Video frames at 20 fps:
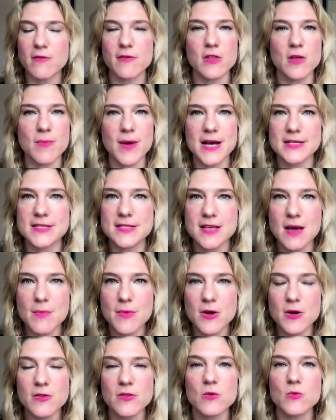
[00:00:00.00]
over the past
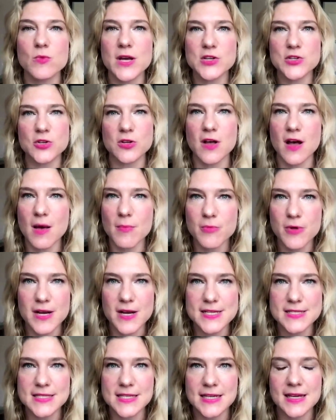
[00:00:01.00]
summer, the racial
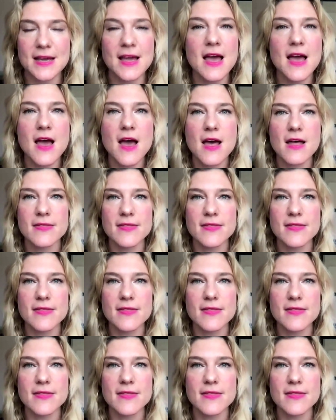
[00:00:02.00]
uprising